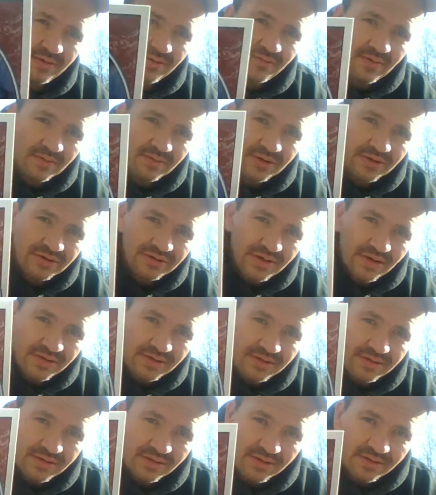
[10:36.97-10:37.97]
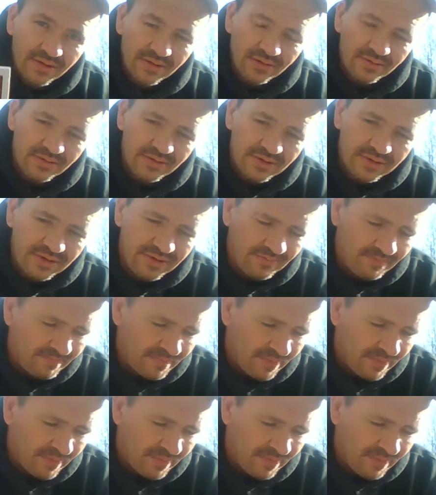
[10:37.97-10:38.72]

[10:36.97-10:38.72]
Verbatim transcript: from Kentucky, another rookie.